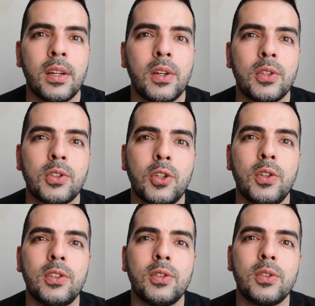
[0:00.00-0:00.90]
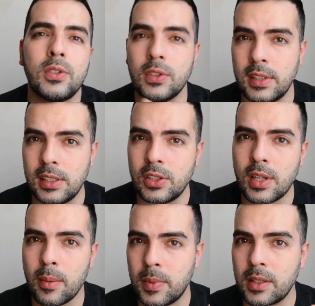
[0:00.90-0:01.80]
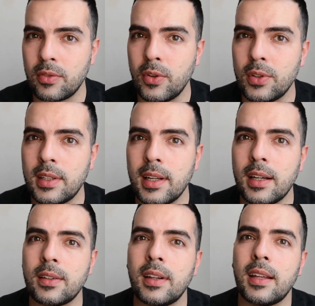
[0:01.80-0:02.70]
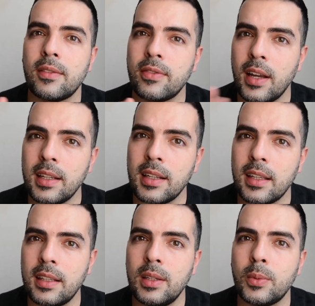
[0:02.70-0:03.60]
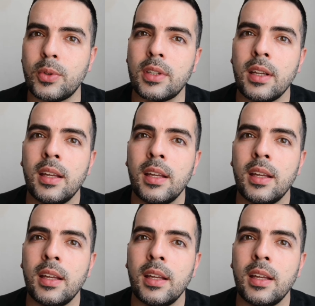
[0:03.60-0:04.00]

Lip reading: So you need to niche a bit further down and find a keyword